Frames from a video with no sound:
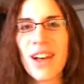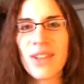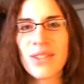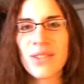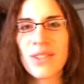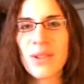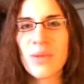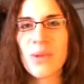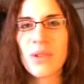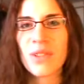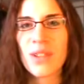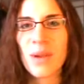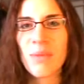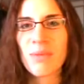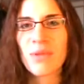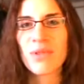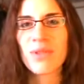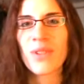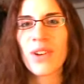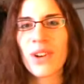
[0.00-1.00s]
see what's
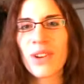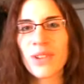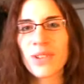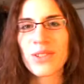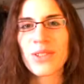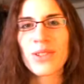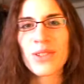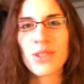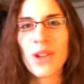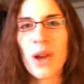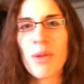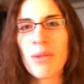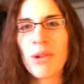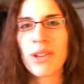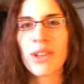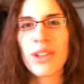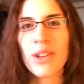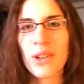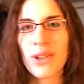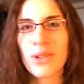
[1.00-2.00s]
up as far as job
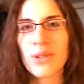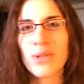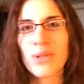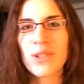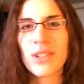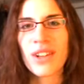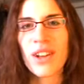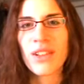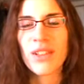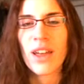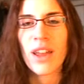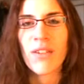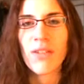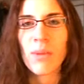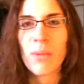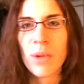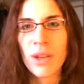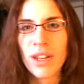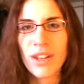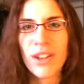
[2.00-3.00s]
hunting goes, and I'll let
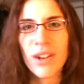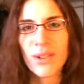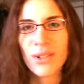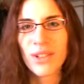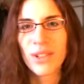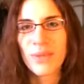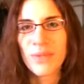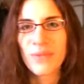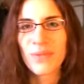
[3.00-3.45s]
everybody know.